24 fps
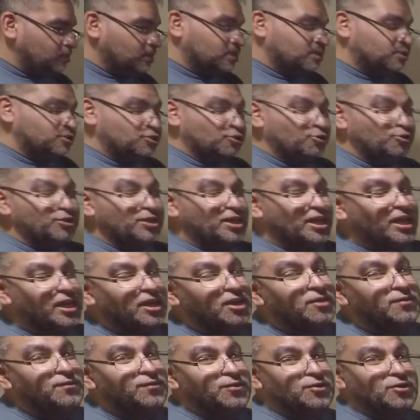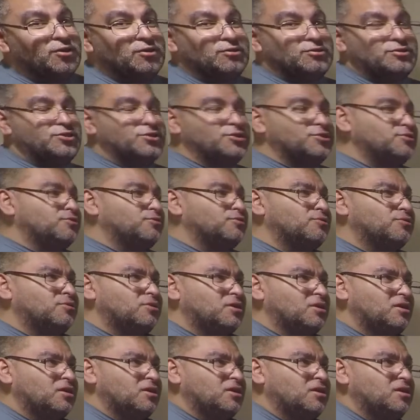So again, if you go to,
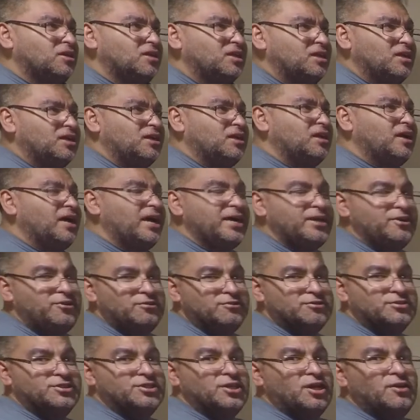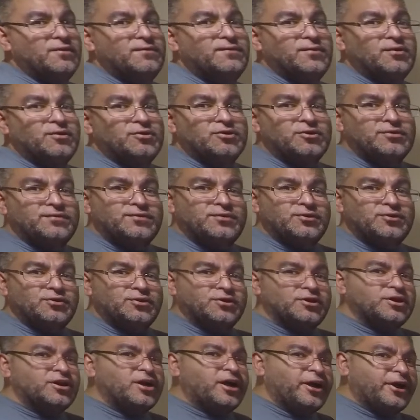on your cell phone, if you go
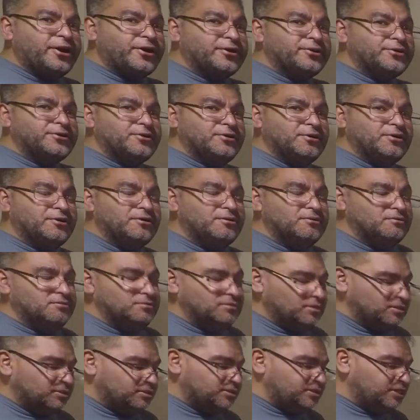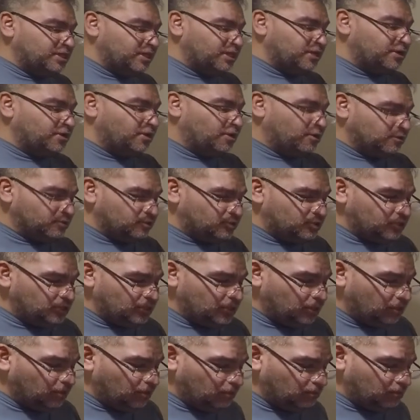to Cargo,
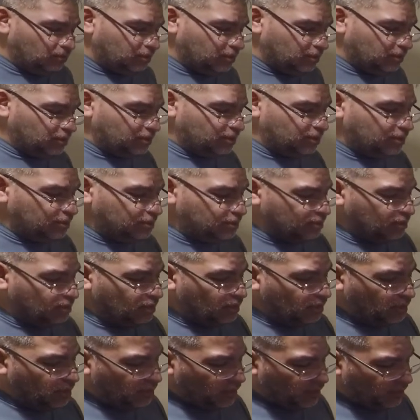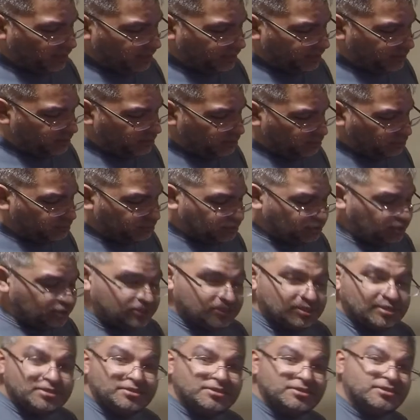C-A-R-G-O, look at this. I get little
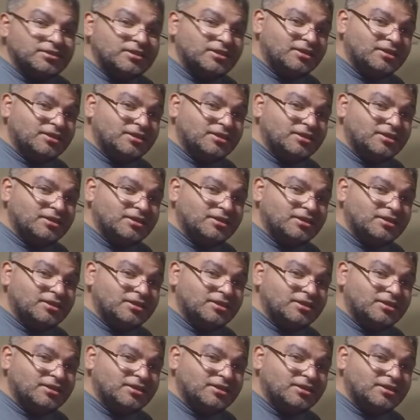Cheez-Its.